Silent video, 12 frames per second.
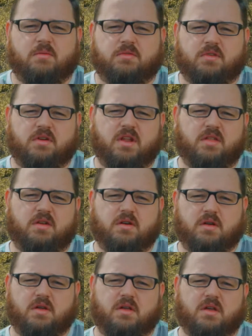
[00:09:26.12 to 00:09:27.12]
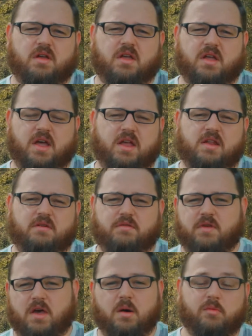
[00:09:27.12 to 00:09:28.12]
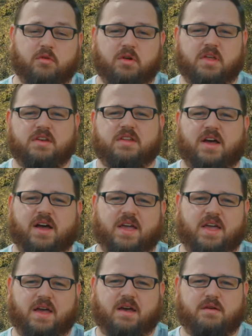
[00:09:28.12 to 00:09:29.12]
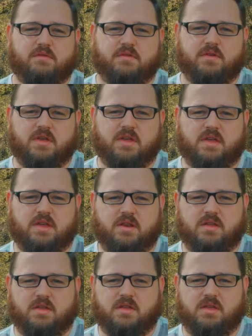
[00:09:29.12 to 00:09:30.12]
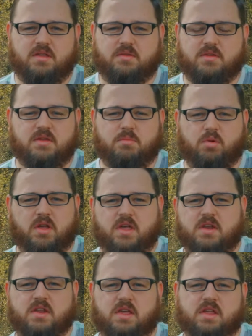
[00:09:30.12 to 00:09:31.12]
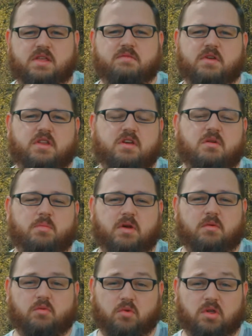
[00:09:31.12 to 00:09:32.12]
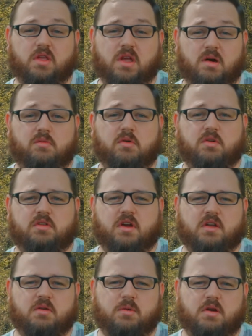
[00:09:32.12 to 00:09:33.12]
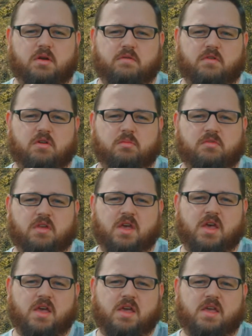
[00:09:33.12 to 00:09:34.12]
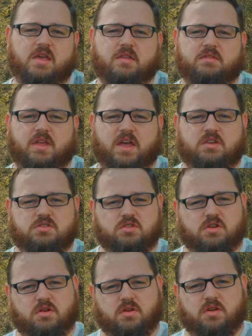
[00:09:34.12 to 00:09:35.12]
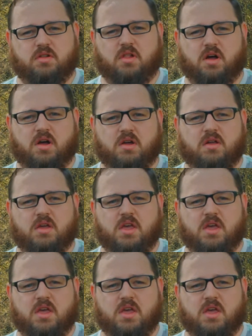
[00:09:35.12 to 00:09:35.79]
So another kind of helpful hint I have, and it could play into any video, but really helpful with documentary films, is as you're going along,